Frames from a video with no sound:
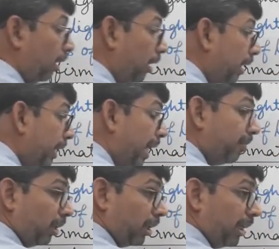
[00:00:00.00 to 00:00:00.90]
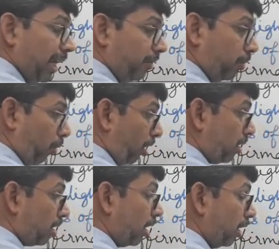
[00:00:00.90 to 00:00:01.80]
Never
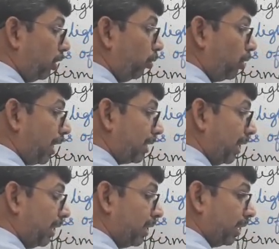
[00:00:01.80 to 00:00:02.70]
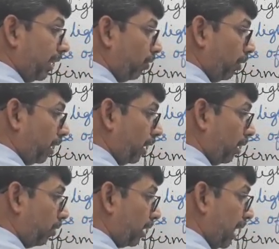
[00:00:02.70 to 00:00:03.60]
was used as an adjective over
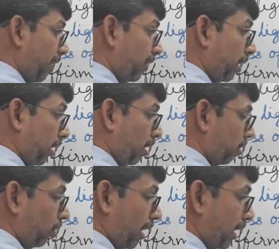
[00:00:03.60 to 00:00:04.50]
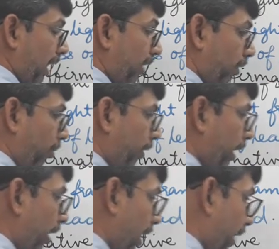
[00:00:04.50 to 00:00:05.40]
here. Never, so as an adverb over
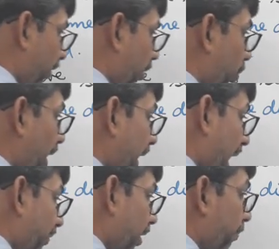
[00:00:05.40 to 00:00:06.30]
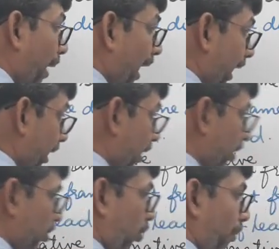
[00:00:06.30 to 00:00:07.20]
here, never. Would never
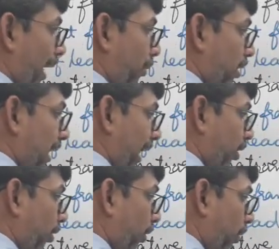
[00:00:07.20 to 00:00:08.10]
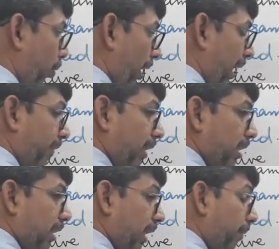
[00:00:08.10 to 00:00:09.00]
buy. So buy was the action doing word, never
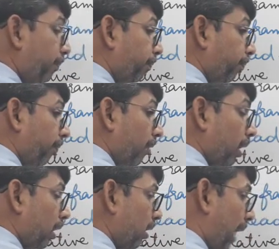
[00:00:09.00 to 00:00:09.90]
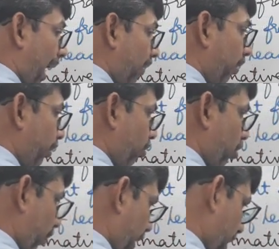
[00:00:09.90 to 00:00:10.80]
is the adverb
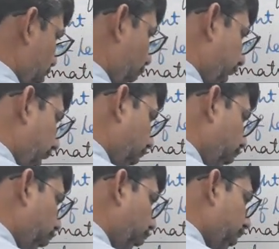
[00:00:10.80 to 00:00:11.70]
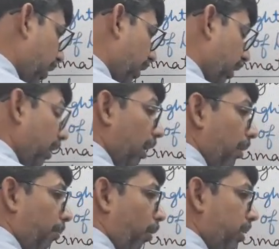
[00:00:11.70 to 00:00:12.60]
used over here. So we need to use
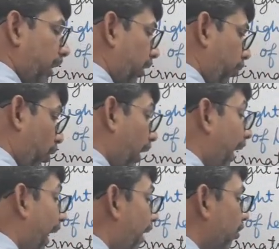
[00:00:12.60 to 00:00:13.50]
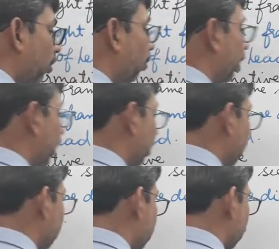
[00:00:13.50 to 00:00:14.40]
a positive word ever over here.